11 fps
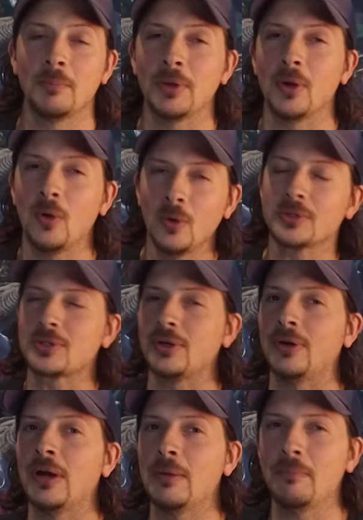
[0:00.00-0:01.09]
But
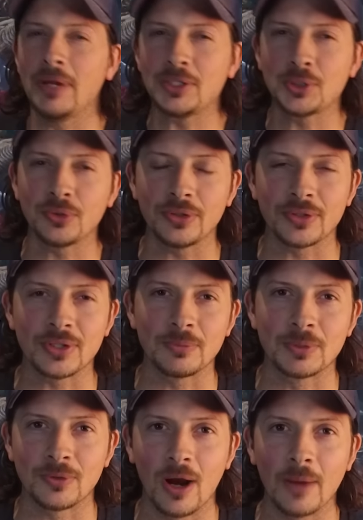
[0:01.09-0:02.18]
also, make sure you're
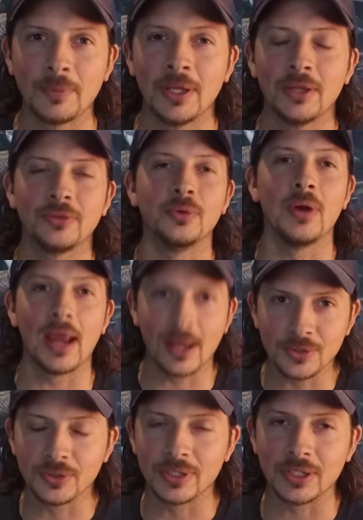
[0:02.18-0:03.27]
subscribed through
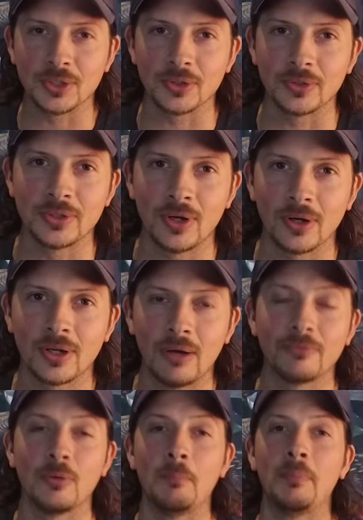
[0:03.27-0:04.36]
andrewtischler.com
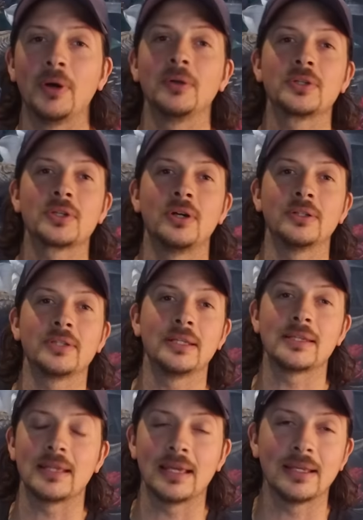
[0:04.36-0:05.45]
for bonus
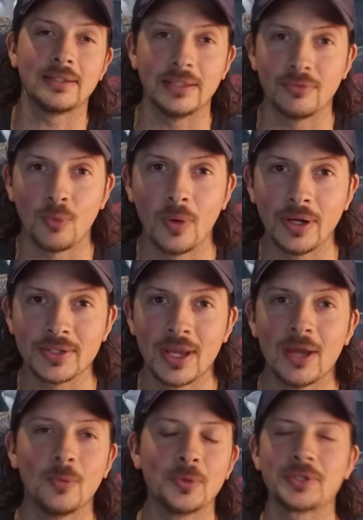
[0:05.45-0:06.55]
content and giveaways.
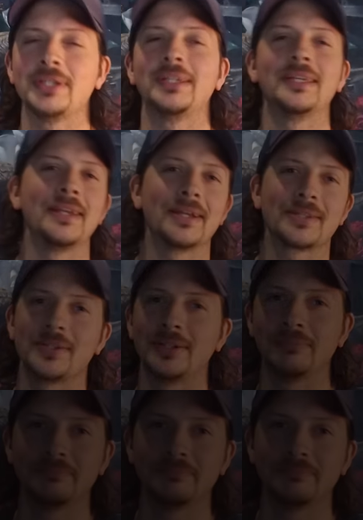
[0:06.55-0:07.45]
We'll see you again next time.